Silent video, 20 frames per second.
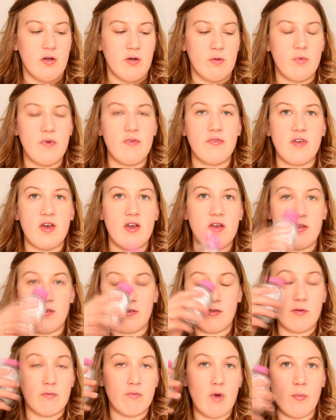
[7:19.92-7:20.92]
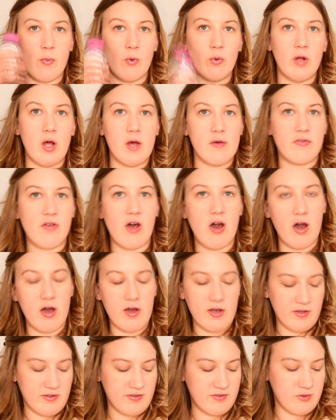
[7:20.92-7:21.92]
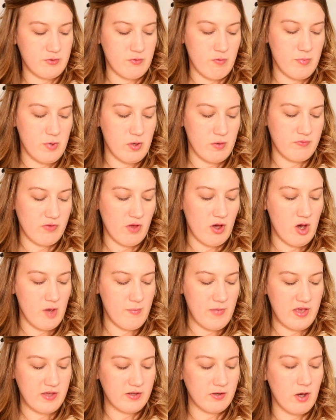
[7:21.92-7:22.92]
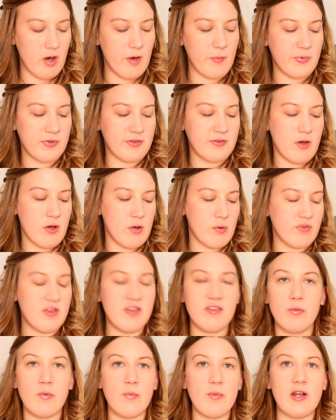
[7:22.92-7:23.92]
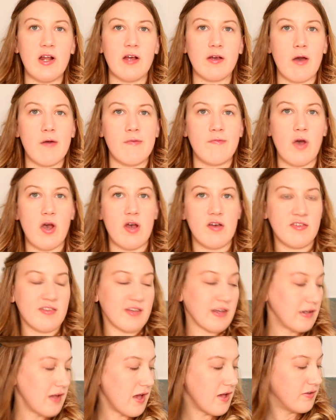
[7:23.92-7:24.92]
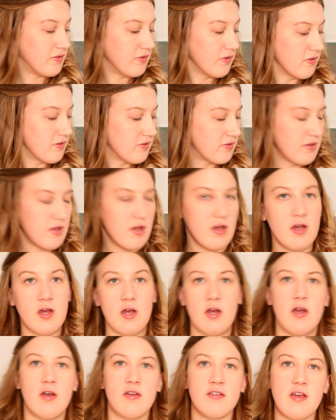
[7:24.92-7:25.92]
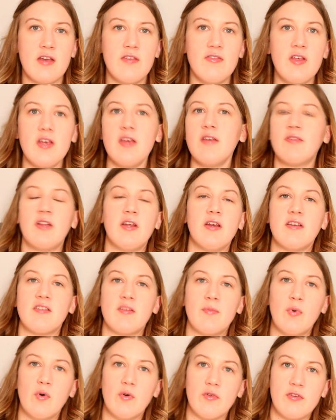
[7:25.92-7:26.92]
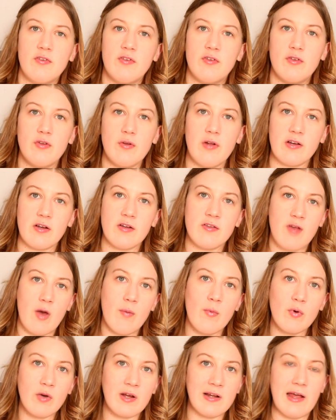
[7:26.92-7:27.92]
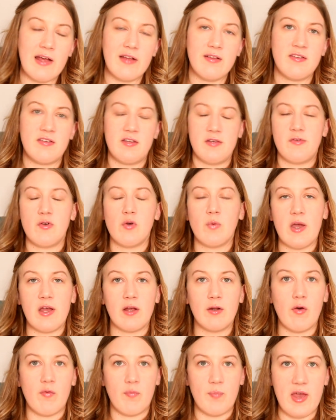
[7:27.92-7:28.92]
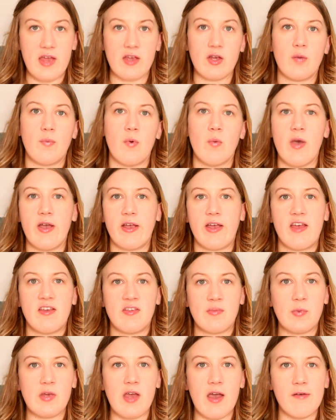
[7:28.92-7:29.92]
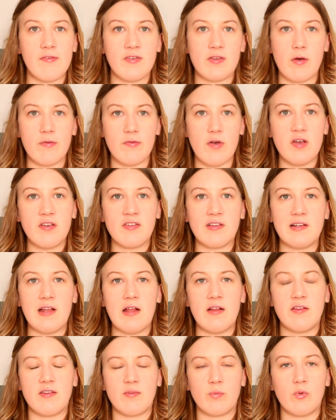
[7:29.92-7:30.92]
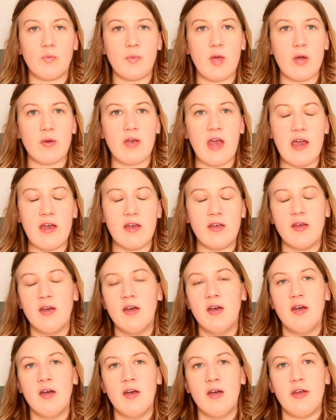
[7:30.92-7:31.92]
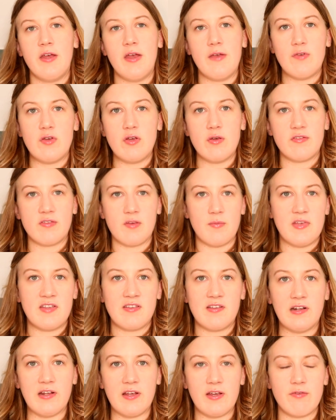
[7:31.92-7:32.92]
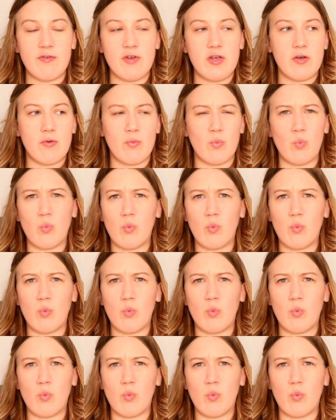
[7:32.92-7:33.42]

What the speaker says: with this, rub it all over the eyes to remove the eye makeup. So this would be like a first cleanse. So in the evening it's important to do like a double cleanse if you're wearing a lot of makeup and wearing SPF. So a first cleanse would be okay if you use the micellar